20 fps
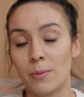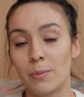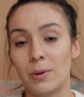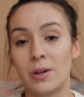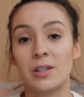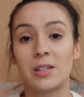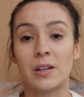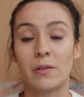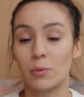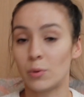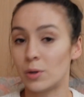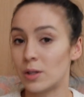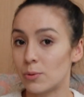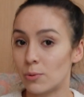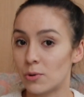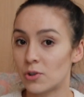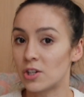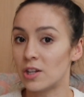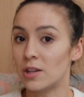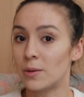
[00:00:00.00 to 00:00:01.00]
because everyone is
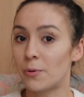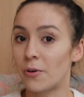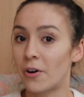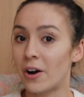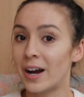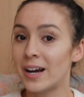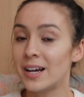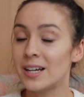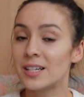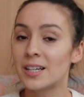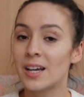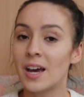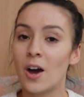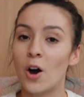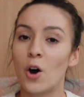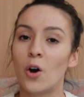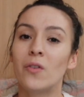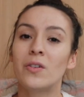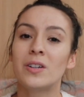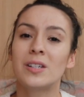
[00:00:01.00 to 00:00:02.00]
watching the parade.
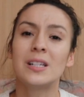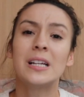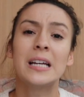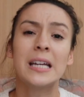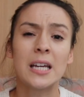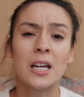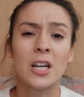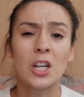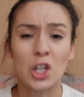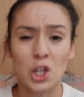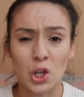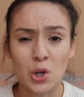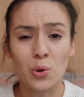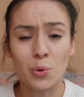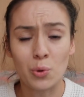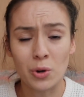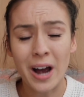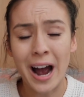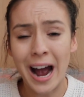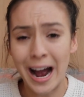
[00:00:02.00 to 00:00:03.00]
Obviously
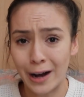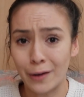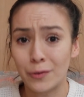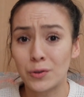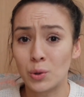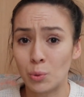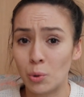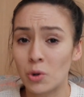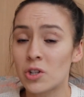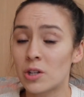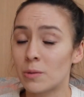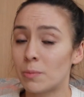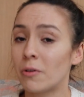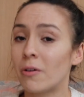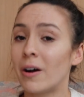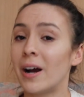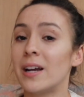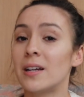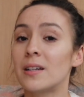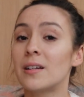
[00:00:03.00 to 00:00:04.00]
you have to watch the
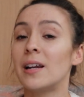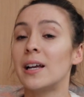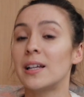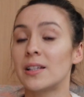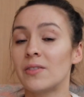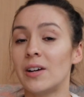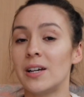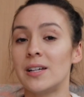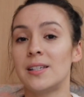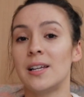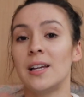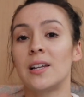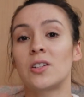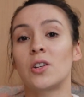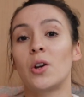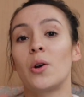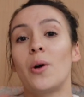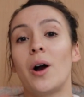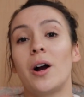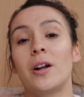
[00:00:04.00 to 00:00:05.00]
parade, let's face it.
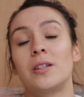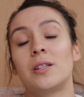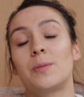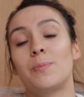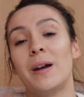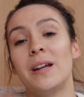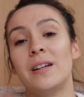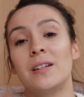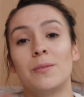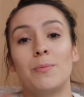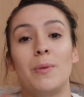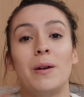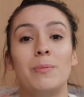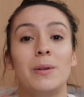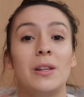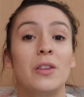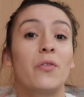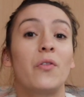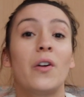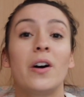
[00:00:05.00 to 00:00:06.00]
So I'd spend
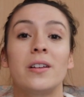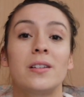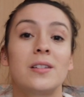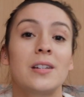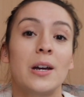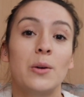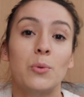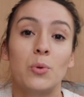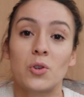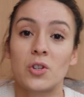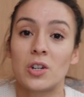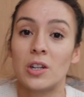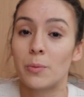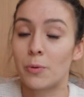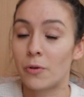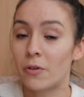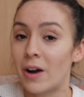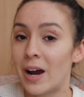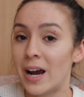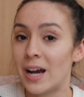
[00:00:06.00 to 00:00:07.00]
maybe the first day watching the
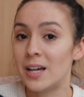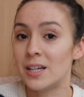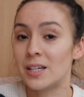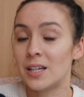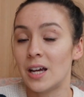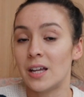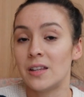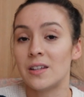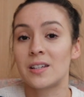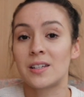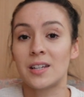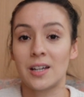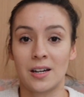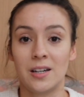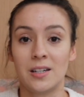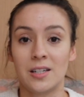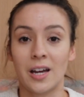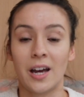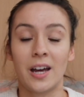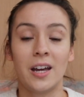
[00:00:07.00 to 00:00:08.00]
parade, and the
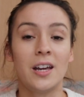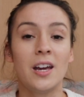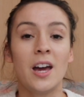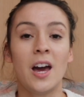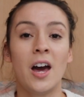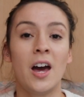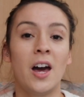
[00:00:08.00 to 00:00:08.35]
second day